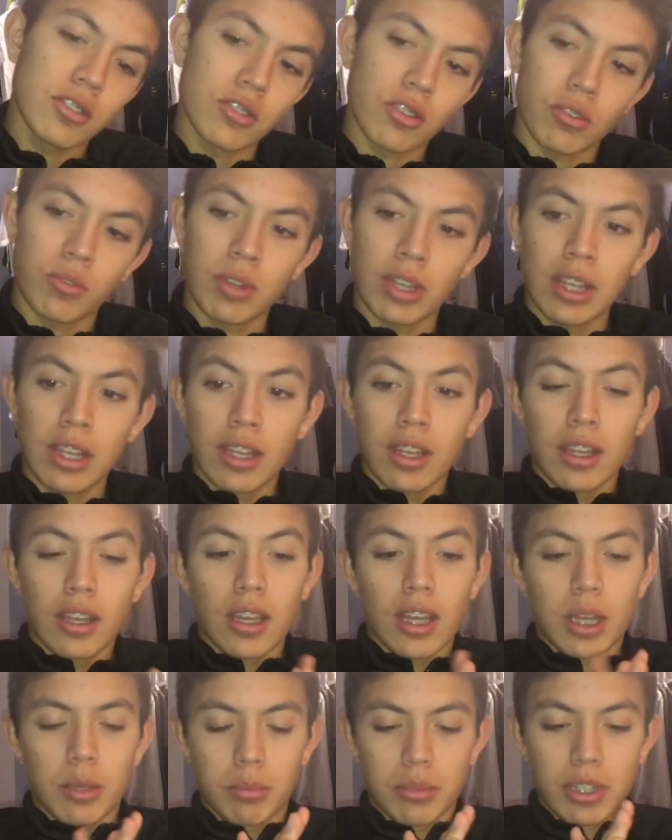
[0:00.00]
so
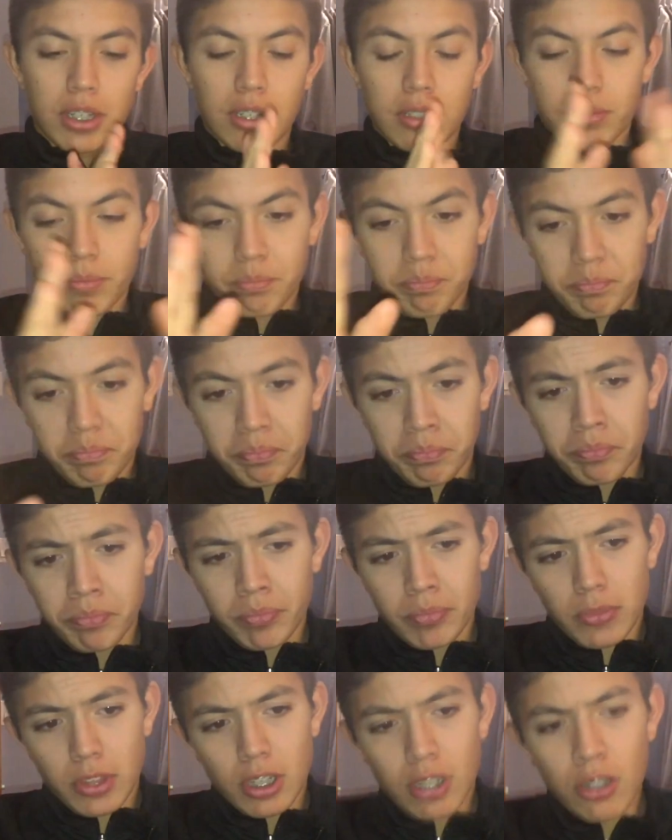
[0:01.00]
I'm gonna
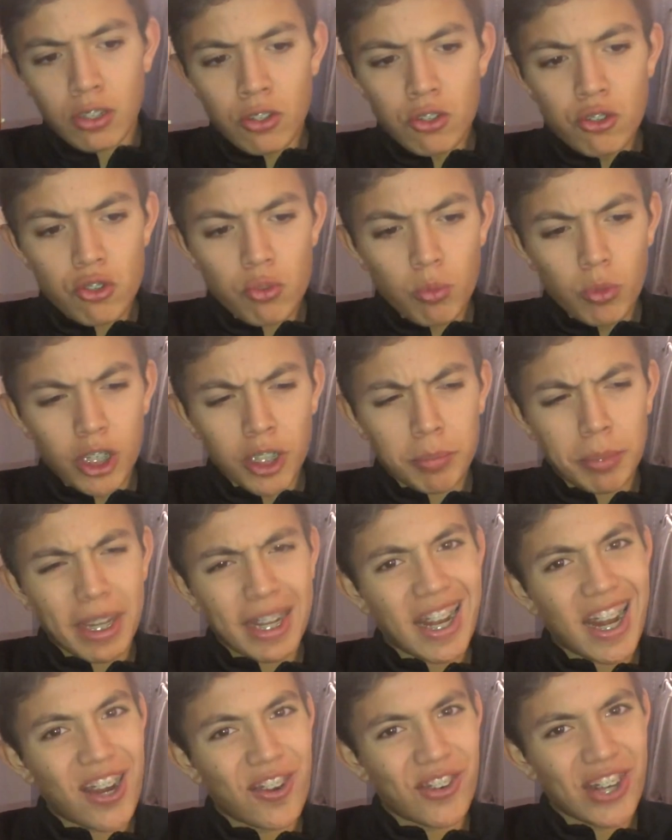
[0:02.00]
do some work
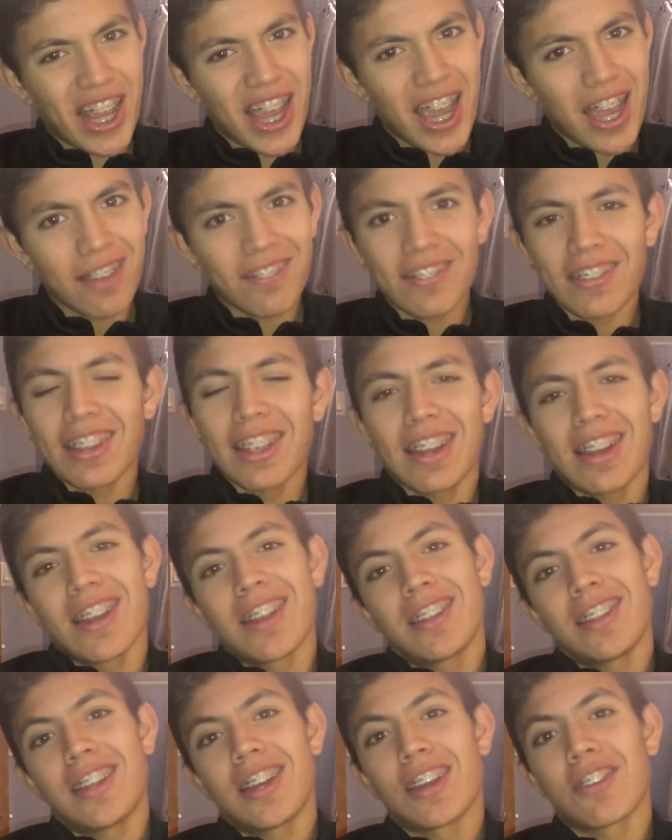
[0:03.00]
about an hour and a half,
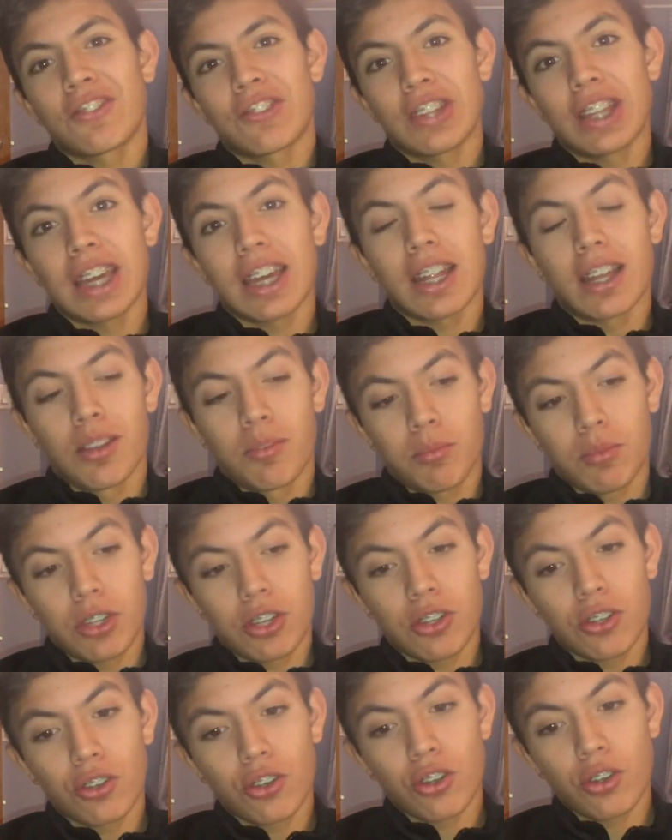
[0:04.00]
and then after that, I'm
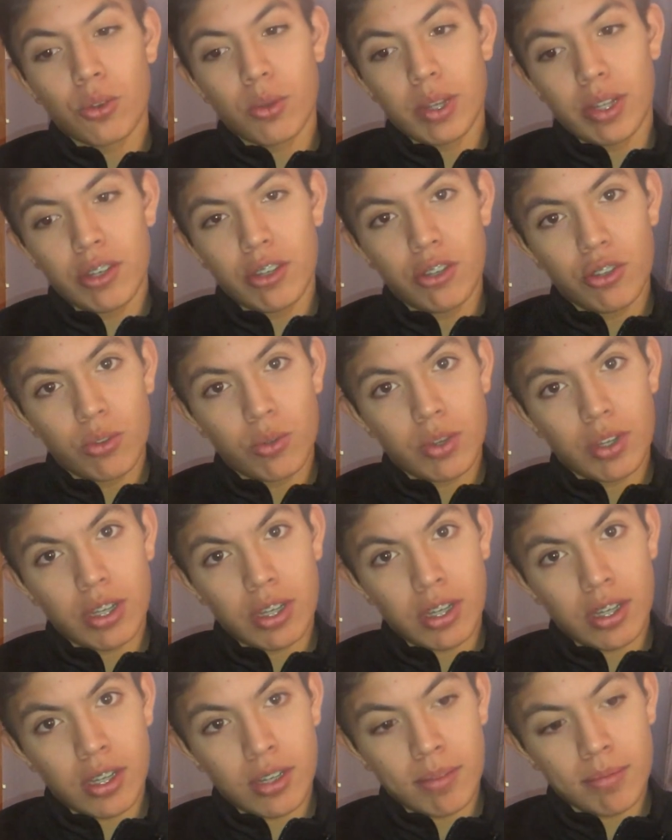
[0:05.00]
gonna go and do
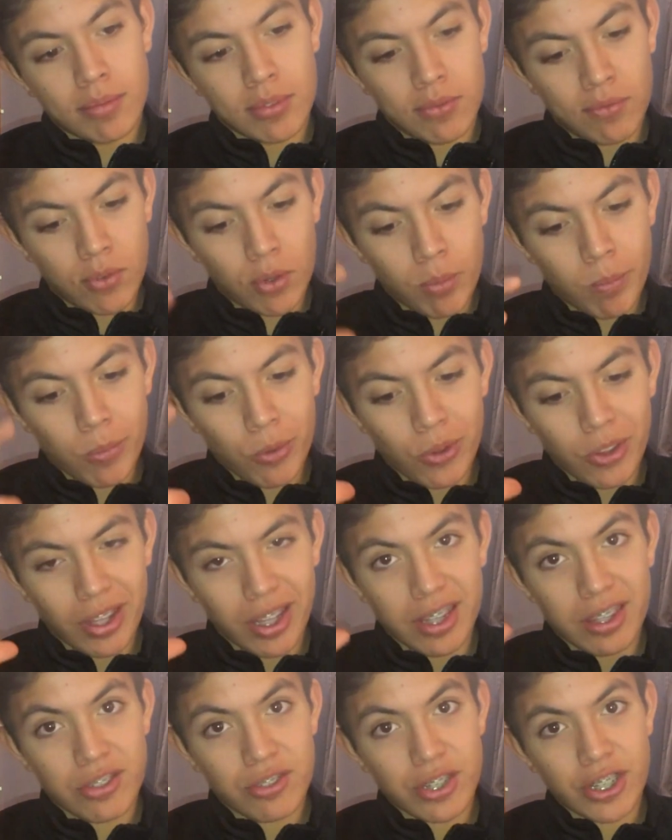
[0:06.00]
um, some foam
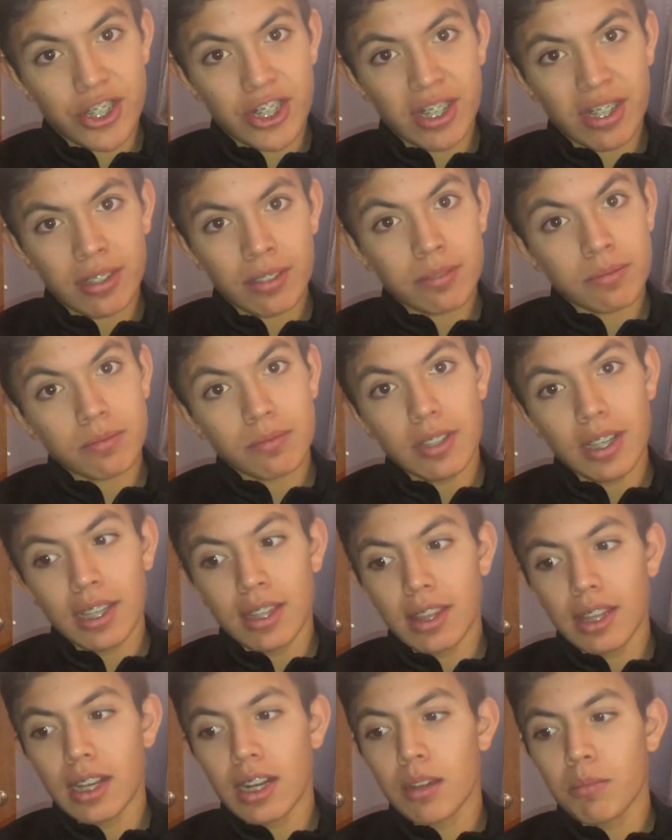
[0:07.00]
rolling and stretching,
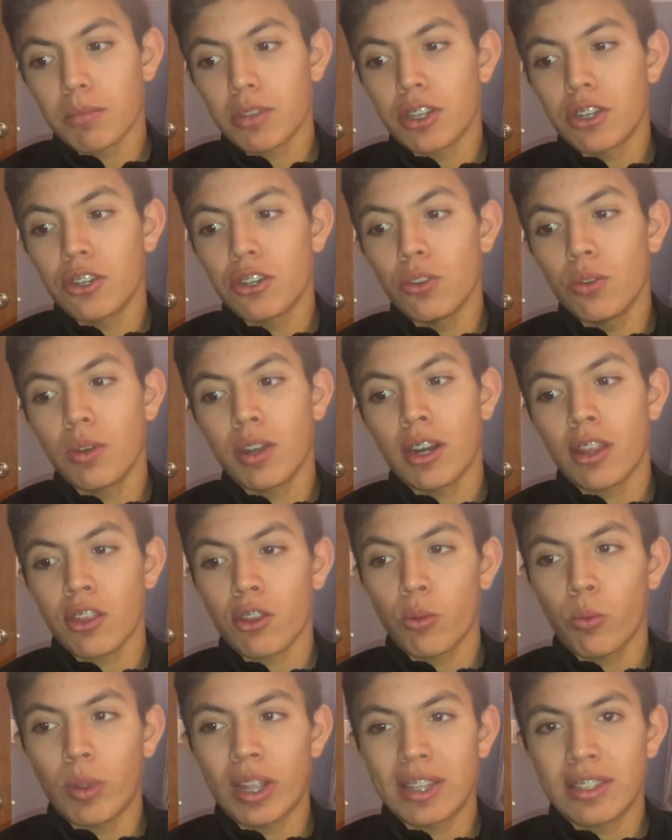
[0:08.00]
and then I'm gonna do
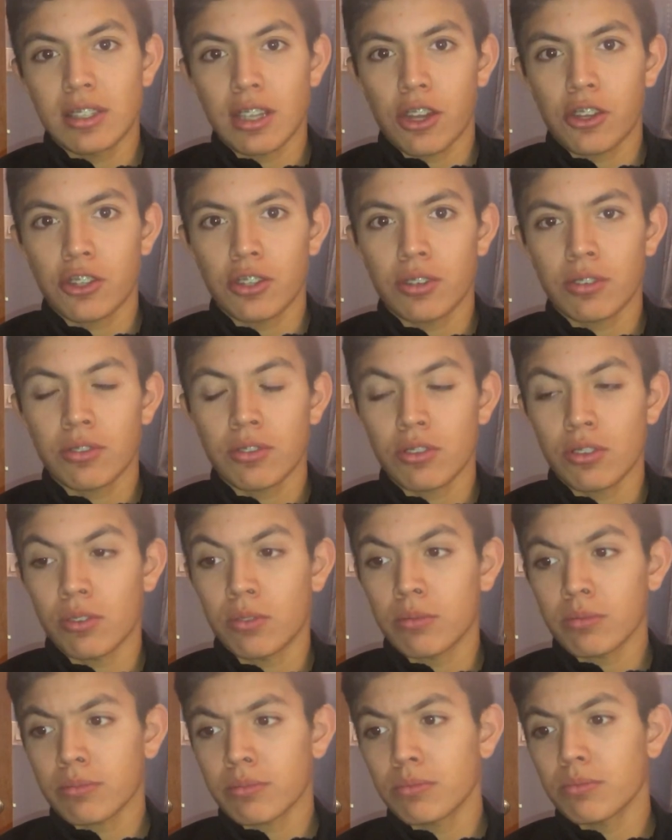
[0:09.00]
another weight session. So